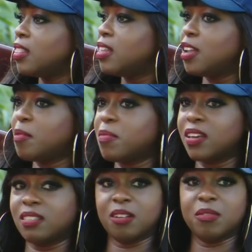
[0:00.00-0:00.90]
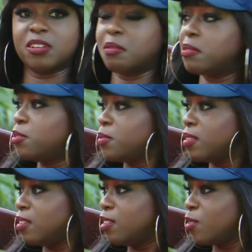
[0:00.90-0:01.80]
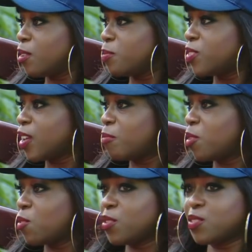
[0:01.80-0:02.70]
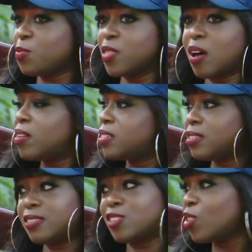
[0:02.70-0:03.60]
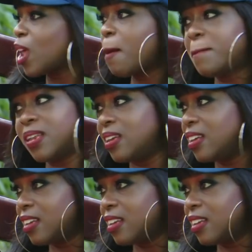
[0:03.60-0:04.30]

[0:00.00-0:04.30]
Then I'm like, then what are we doing? You know what I'm saying? Because without a test, it's not happening.